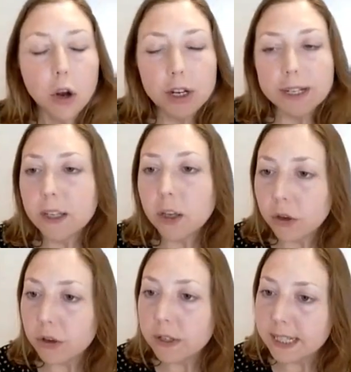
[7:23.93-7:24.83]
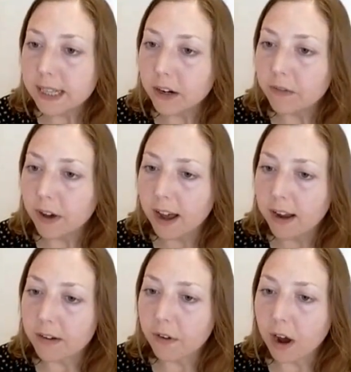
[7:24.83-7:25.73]
notice cues in their
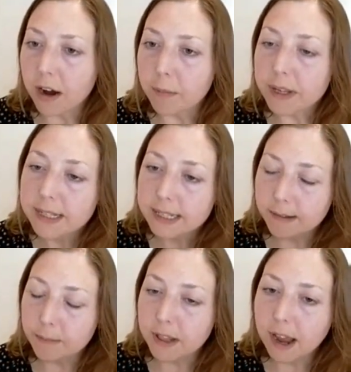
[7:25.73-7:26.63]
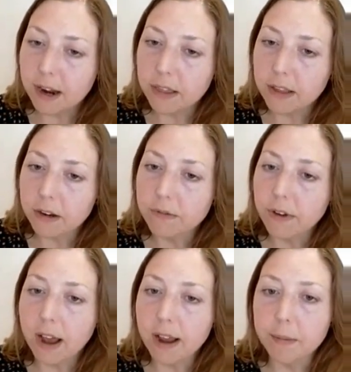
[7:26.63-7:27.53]
environment, stimuli in their
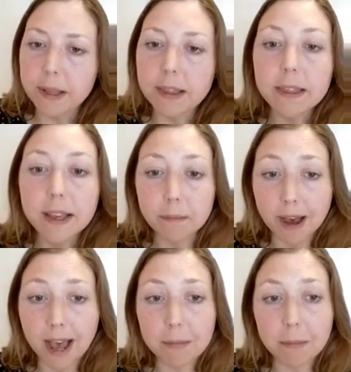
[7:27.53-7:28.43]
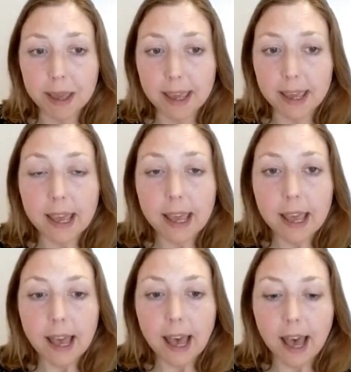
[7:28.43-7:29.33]
environment that might be
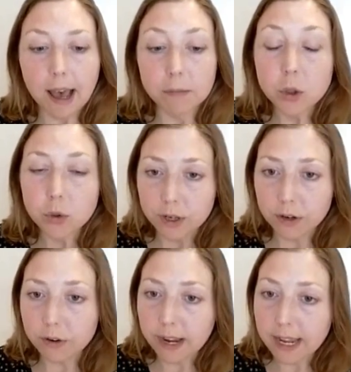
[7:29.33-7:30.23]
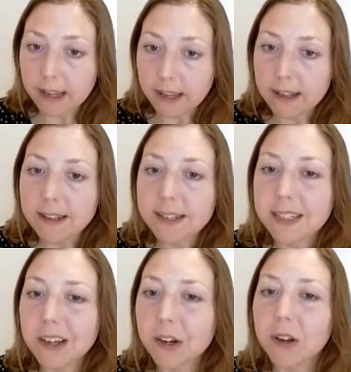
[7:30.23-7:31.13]
triggering.
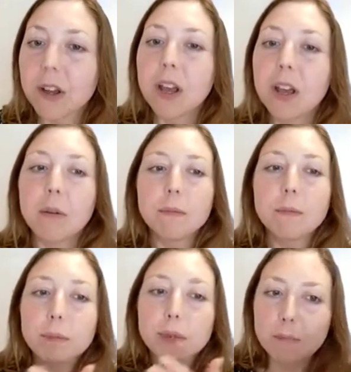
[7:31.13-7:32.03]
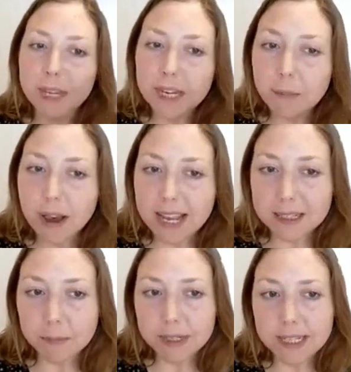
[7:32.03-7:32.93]
So to
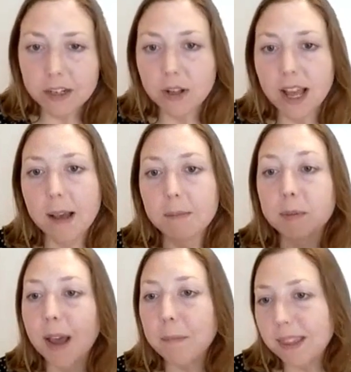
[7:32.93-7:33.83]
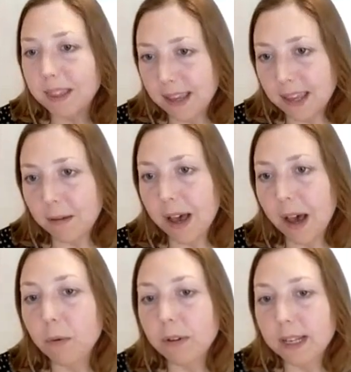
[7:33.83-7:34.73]
minimise the potential harms, might be thinking
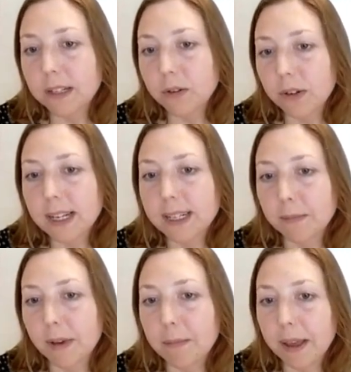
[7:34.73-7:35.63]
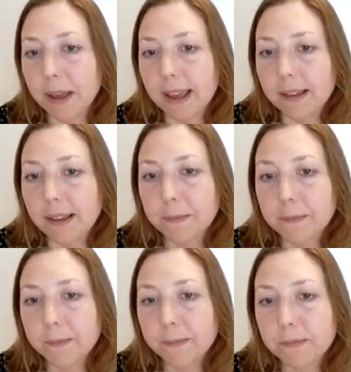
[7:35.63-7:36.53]
about what these triggers might be.